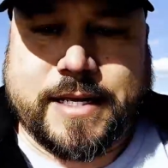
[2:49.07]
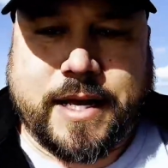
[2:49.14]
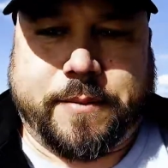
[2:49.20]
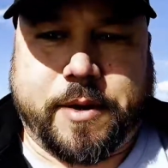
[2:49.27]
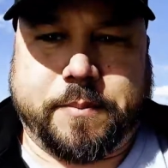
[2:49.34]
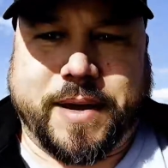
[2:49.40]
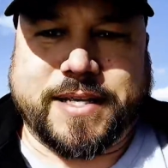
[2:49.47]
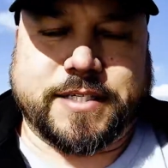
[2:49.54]
I
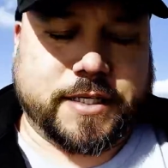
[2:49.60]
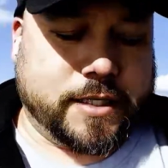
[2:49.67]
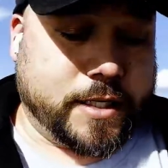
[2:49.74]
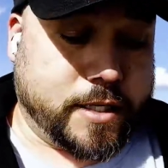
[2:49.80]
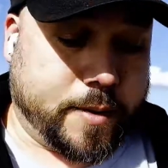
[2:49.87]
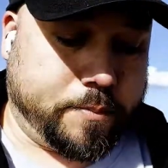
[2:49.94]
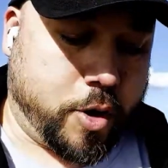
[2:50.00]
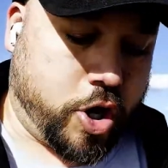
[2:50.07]
mean, basically
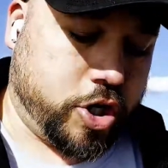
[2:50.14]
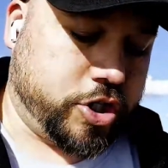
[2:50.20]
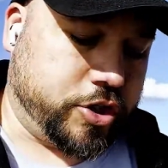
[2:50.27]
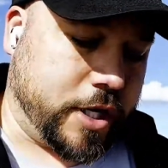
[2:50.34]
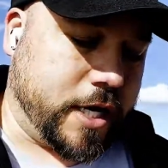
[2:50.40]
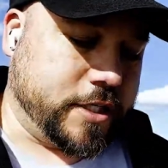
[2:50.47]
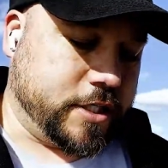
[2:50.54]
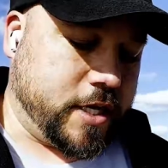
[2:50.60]
the BRRRR
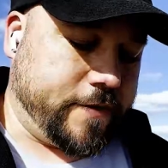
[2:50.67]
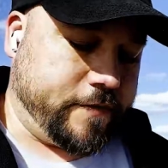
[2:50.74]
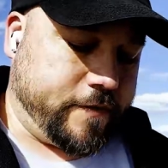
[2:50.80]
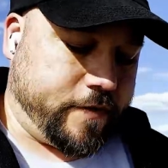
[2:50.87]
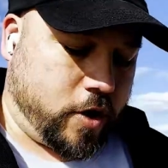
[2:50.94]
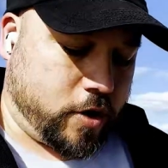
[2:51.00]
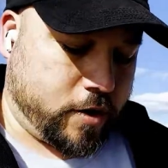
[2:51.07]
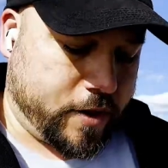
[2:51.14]
strategy, if
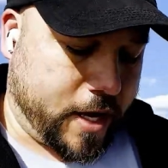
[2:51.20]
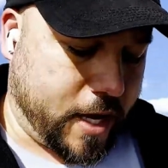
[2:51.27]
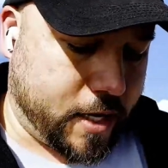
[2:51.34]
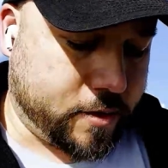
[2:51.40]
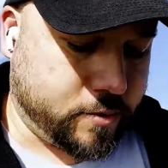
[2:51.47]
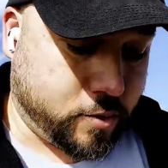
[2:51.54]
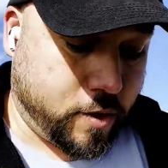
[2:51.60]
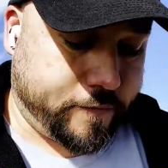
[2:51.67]
you've heard of that,
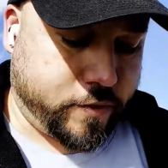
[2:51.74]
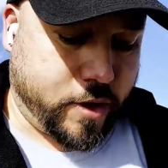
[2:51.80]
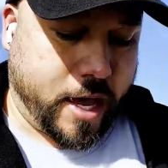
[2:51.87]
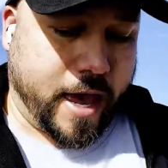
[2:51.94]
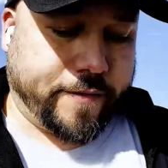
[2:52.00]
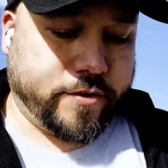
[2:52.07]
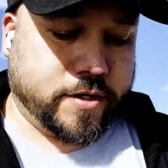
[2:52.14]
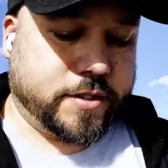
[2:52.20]
or if you
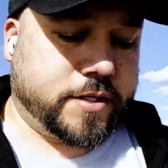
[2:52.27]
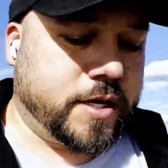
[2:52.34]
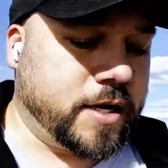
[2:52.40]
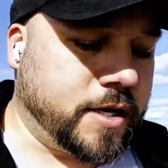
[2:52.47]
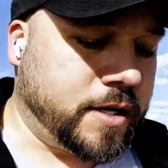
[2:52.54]
haven't,